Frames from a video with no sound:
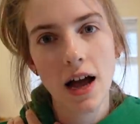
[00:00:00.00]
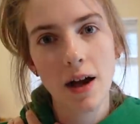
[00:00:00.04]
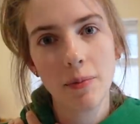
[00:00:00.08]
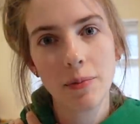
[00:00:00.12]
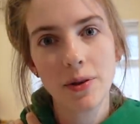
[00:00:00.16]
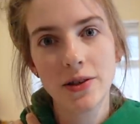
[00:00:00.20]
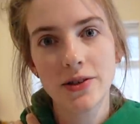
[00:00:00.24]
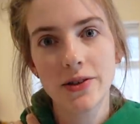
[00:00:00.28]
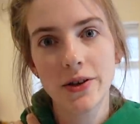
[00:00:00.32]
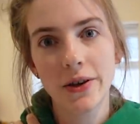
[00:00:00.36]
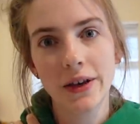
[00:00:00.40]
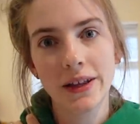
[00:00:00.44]

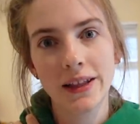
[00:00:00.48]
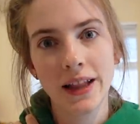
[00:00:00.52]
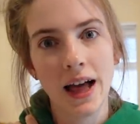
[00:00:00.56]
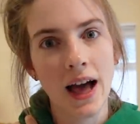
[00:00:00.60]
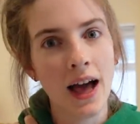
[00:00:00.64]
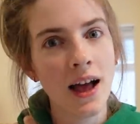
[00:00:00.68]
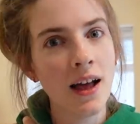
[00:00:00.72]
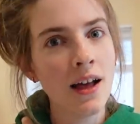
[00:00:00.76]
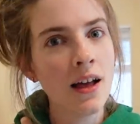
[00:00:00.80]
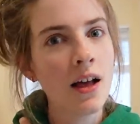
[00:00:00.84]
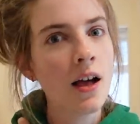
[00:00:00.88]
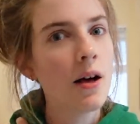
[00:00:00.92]
happy doing
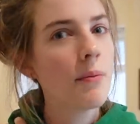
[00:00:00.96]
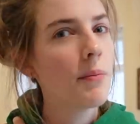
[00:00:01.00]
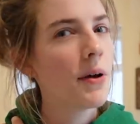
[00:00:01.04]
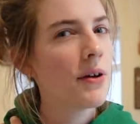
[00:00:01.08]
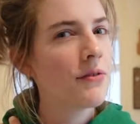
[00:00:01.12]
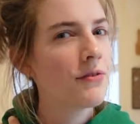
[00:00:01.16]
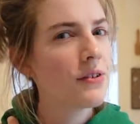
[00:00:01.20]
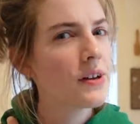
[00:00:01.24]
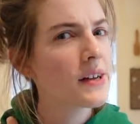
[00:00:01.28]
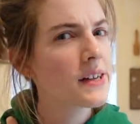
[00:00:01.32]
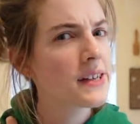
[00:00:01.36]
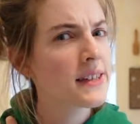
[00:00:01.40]
that. But I
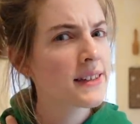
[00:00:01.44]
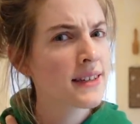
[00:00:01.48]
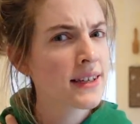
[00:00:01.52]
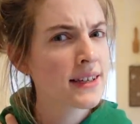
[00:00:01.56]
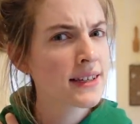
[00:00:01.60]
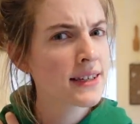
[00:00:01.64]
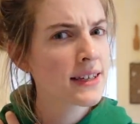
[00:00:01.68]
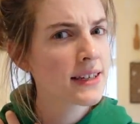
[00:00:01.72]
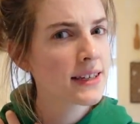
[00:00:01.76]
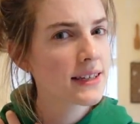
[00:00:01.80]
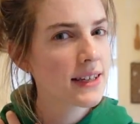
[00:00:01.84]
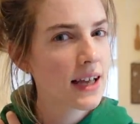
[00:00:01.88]
feel like it
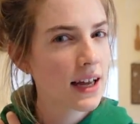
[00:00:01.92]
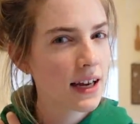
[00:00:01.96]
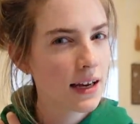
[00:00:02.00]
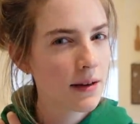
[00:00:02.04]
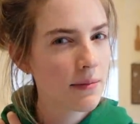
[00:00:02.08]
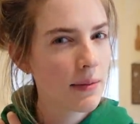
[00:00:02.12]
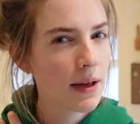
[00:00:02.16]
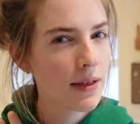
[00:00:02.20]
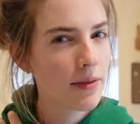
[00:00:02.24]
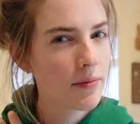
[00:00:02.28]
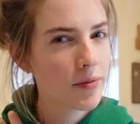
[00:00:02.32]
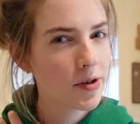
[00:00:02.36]
doesn't exactly
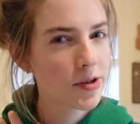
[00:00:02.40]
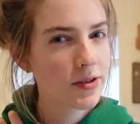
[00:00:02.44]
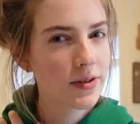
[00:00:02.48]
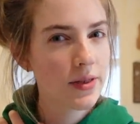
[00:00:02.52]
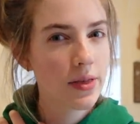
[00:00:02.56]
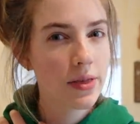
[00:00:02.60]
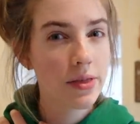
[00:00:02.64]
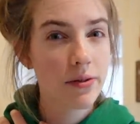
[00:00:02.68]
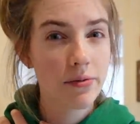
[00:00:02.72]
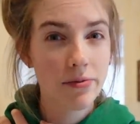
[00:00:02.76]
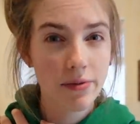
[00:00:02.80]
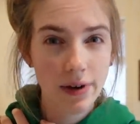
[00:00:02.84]
make the most
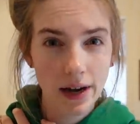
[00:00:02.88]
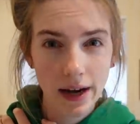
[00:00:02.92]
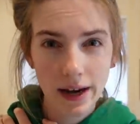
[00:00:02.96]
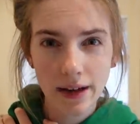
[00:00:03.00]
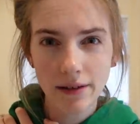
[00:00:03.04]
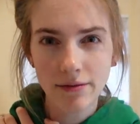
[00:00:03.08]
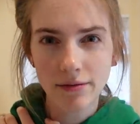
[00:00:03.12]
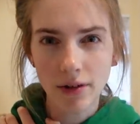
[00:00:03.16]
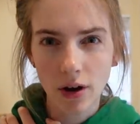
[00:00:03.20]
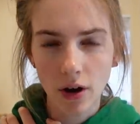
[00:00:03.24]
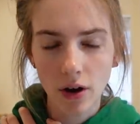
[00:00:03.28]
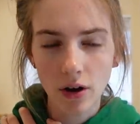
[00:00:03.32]

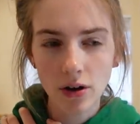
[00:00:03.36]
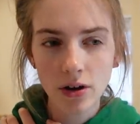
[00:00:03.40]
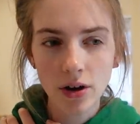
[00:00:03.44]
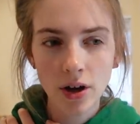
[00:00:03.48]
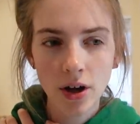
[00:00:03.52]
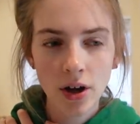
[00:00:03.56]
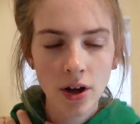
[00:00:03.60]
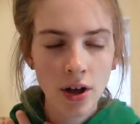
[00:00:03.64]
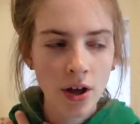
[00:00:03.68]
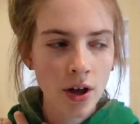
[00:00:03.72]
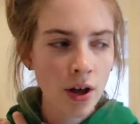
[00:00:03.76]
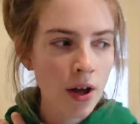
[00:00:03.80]
thrilling vlog.
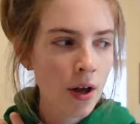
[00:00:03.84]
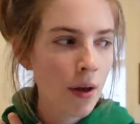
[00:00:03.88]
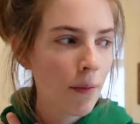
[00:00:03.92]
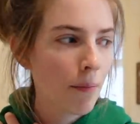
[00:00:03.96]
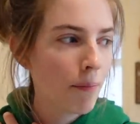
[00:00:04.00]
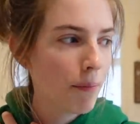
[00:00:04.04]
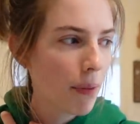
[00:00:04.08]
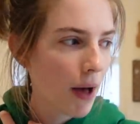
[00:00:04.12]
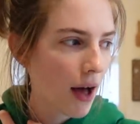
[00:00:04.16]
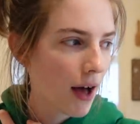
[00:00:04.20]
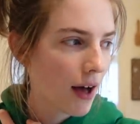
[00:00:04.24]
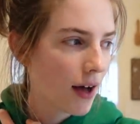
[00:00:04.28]

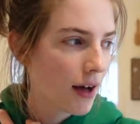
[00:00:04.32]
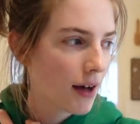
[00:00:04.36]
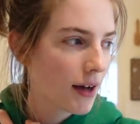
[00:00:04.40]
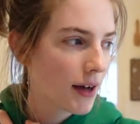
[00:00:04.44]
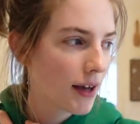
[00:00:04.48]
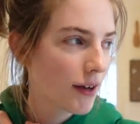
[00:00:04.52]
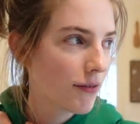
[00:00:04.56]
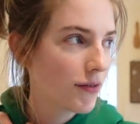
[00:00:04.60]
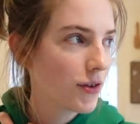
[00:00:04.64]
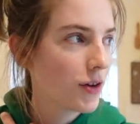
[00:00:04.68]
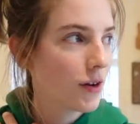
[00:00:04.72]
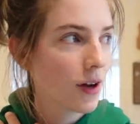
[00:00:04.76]
But
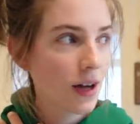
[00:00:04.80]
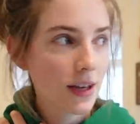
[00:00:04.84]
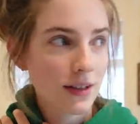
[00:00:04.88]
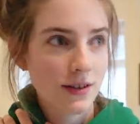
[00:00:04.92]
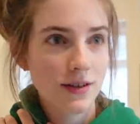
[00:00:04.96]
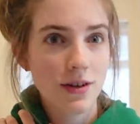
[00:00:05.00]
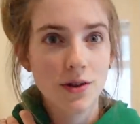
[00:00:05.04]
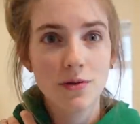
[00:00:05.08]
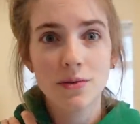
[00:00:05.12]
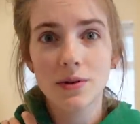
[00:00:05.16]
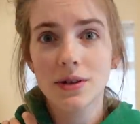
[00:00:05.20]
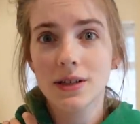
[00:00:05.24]
if you guys
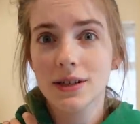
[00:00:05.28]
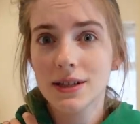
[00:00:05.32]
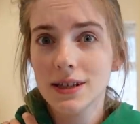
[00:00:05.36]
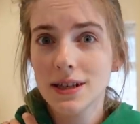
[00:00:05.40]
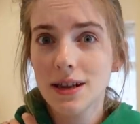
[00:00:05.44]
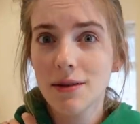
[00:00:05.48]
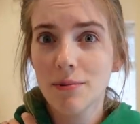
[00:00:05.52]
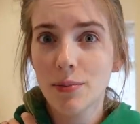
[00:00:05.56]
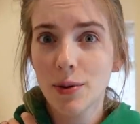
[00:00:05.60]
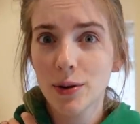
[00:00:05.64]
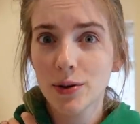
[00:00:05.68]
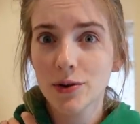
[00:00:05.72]
do want to
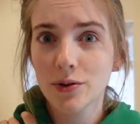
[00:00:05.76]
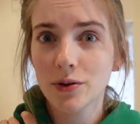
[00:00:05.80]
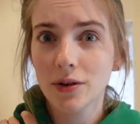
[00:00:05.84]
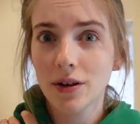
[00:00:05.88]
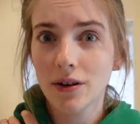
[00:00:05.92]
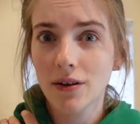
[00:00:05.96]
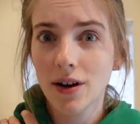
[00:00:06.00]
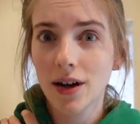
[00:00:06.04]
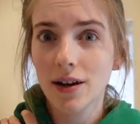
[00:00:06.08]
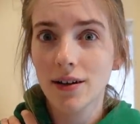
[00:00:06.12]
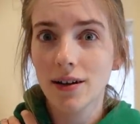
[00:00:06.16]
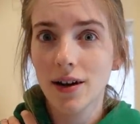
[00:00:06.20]
see a pottering
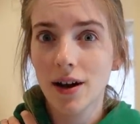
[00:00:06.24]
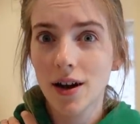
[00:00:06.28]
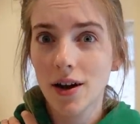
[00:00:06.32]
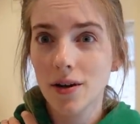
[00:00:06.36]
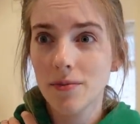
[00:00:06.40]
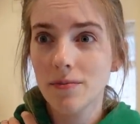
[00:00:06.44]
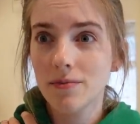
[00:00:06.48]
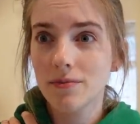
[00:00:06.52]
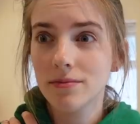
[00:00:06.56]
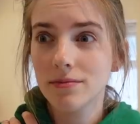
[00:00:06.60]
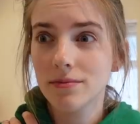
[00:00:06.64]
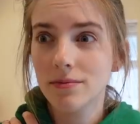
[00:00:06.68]
around at
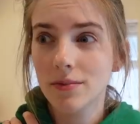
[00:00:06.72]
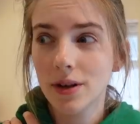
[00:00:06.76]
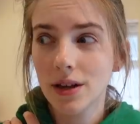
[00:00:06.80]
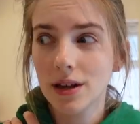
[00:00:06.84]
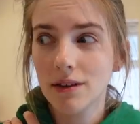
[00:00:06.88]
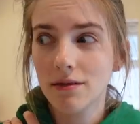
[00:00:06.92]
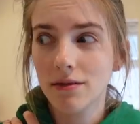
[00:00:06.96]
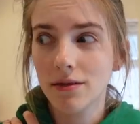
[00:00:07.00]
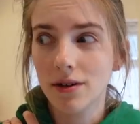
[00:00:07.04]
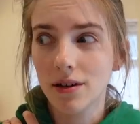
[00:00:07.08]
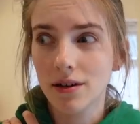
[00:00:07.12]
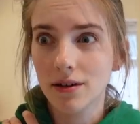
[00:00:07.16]
home
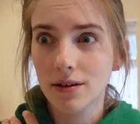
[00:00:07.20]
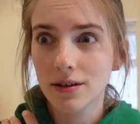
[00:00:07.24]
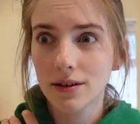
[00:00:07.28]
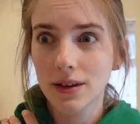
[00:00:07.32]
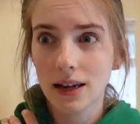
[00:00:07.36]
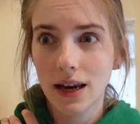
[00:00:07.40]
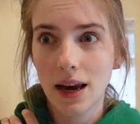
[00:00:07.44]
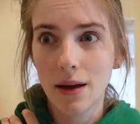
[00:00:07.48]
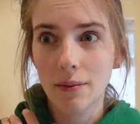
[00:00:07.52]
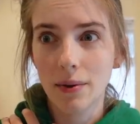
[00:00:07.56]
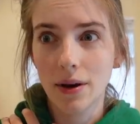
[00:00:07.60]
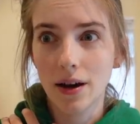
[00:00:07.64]
weekly vlog,
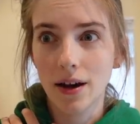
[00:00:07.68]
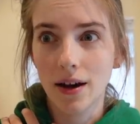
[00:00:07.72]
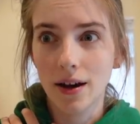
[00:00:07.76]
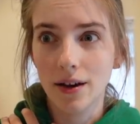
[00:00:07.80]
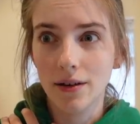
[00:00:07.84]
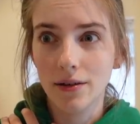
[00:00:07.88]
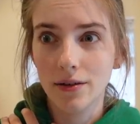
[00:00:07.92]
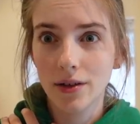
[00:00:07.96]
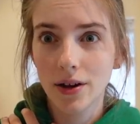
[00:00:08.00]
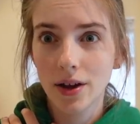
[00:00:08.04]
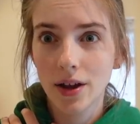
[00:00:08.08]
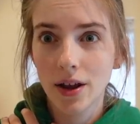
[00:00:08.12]
then let me
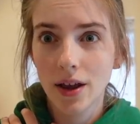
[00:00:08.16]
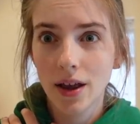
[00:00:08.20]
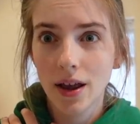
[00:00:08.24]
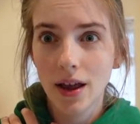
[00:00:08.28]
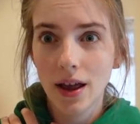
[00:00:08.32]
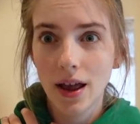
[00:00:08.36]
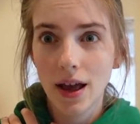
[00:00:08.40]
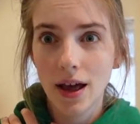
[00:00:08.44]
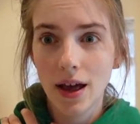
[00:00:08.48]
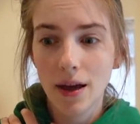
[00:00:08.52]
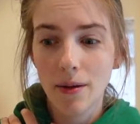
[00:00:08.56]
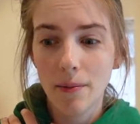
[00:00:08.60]
know.
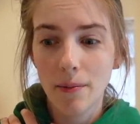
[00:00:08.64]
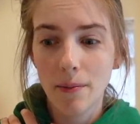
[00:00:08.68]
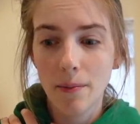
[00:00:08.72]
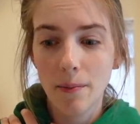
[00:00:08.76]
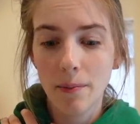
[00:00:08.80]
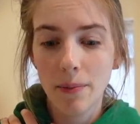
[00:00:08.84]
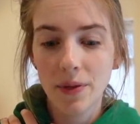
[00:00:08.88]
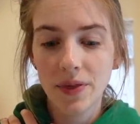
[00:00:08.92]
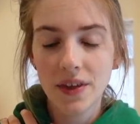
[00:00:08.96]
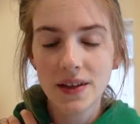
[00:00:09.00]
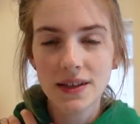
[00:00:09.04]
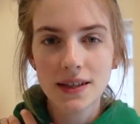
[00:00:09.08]
Um,
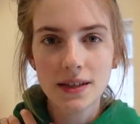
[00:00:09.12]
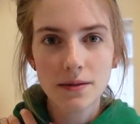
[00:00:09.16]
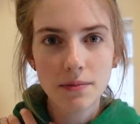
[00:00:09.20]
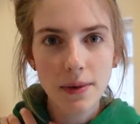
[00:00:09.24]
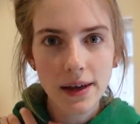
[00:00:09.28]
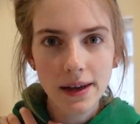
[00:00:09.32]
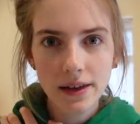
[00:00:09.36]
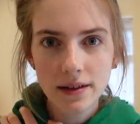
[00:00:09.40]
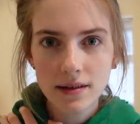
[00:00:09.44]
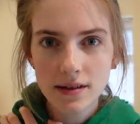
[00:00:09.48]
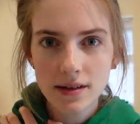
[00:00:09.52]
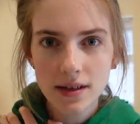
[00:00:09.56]
but this is
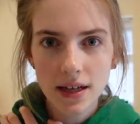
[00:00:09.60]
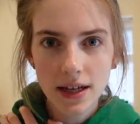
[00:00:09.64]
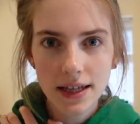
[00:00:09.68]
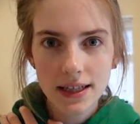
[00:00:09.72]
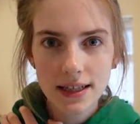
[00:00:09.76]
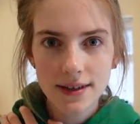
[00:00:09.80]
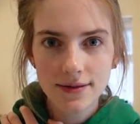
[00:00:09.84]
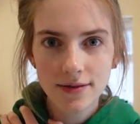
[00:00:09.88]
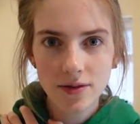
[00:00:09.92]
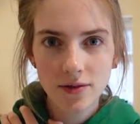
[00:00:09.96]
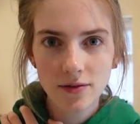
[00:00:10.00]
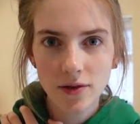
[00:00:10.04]
my
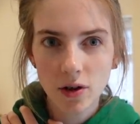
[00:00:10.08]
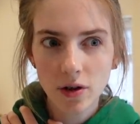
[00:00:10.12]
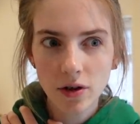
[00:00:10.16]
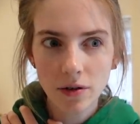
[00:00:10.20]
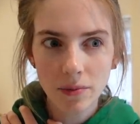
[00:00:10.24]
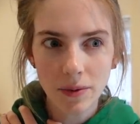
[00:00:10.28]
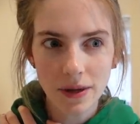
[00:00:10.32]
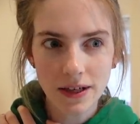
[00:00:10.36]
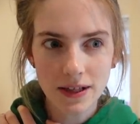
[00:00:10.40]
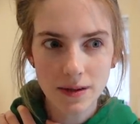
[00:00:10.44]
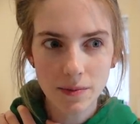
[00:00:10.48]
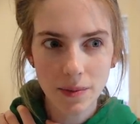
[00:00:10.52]
concerns for
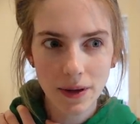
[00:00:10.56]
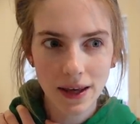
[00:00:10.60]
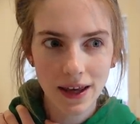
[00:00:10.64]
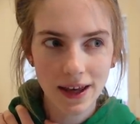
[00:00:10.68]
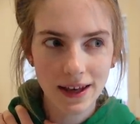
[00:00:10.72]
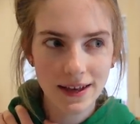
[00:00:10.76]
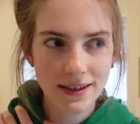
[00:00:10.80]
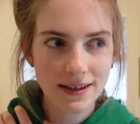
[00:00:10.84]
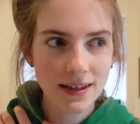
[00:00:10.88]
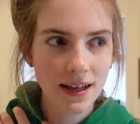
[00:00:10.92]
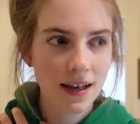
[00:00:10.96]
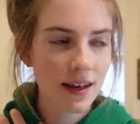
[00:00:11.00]
Vlogmas,
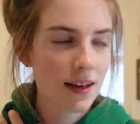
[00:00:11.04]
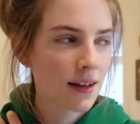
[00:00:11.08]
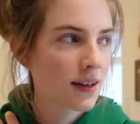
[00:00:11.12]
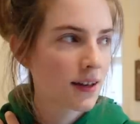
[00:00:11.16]
because